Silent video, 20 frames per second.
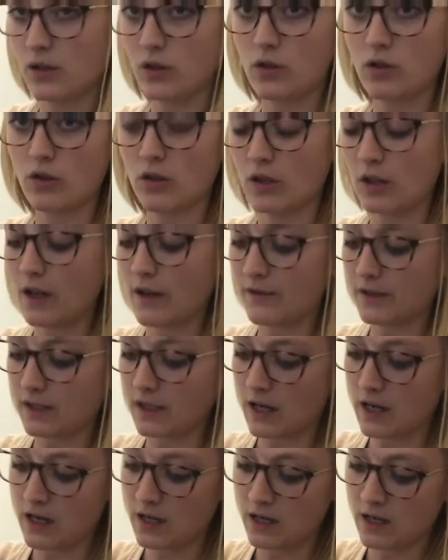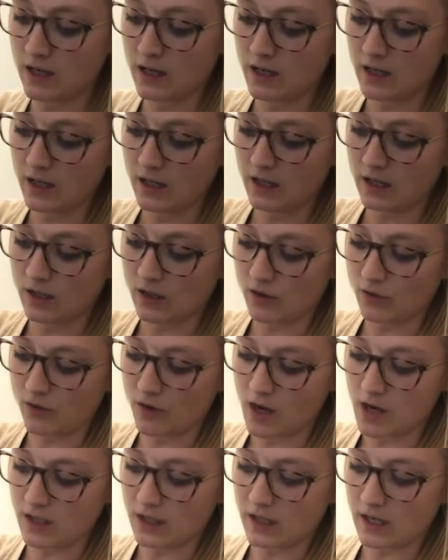So you do the left side, then the
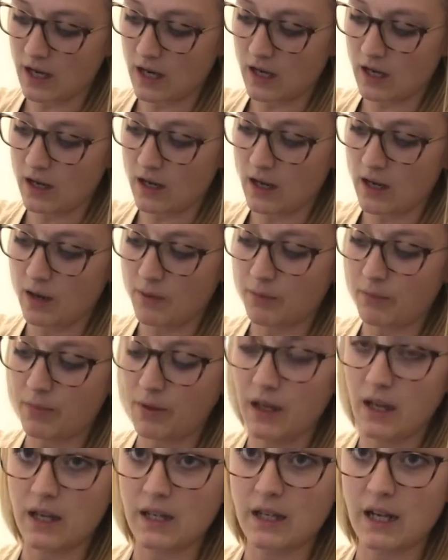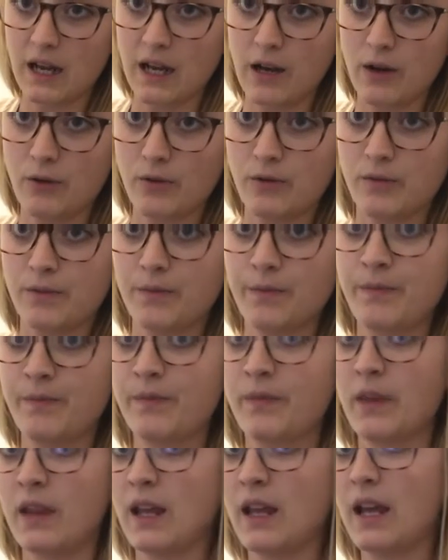right side, up and out.
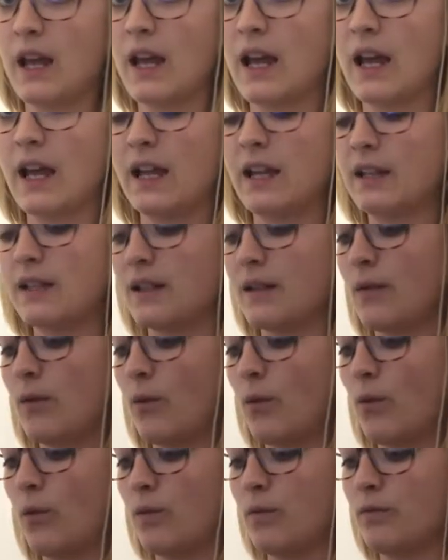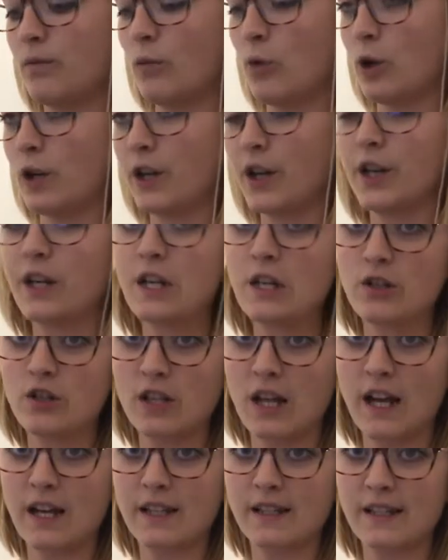And one on each
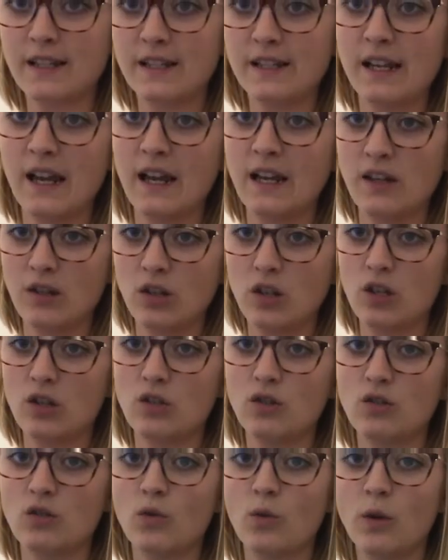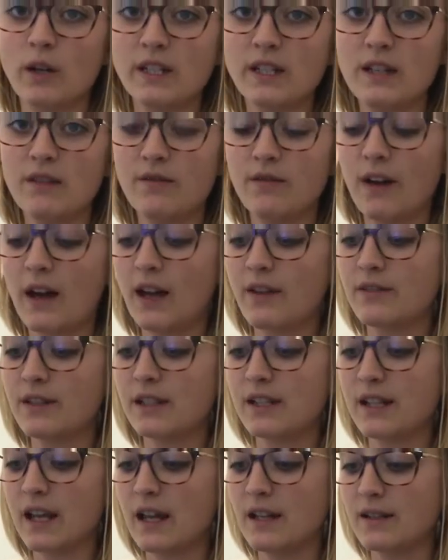side of the set. You're going to do 25
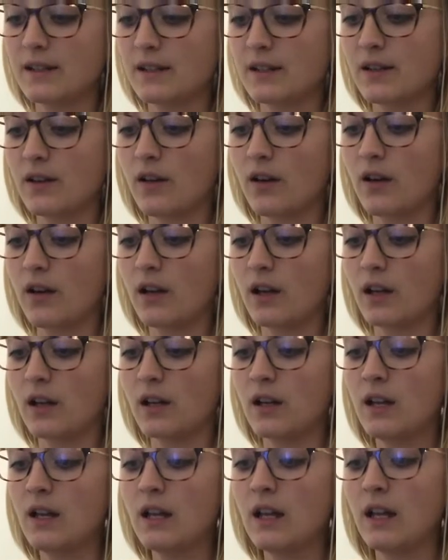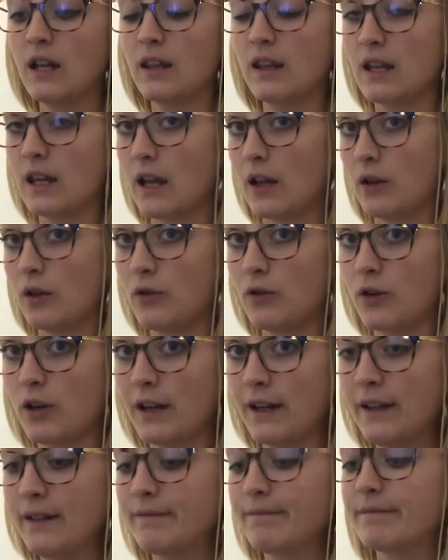sets on the yellow
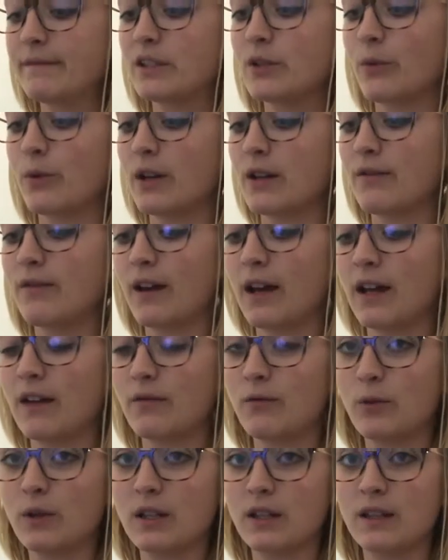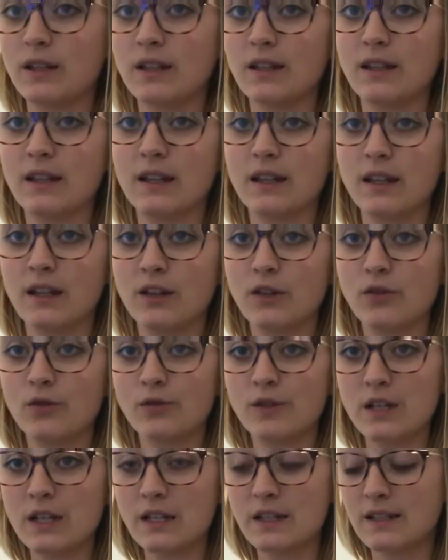grit, 25 with the
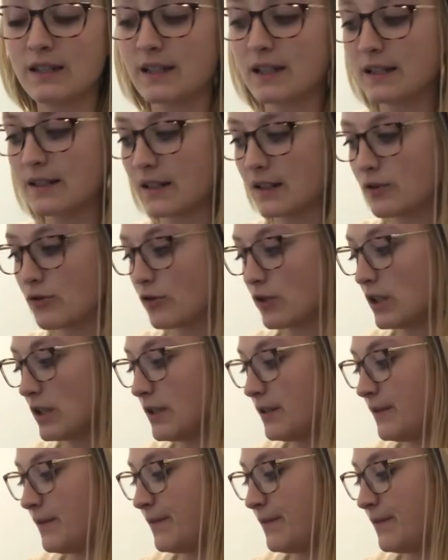green 600.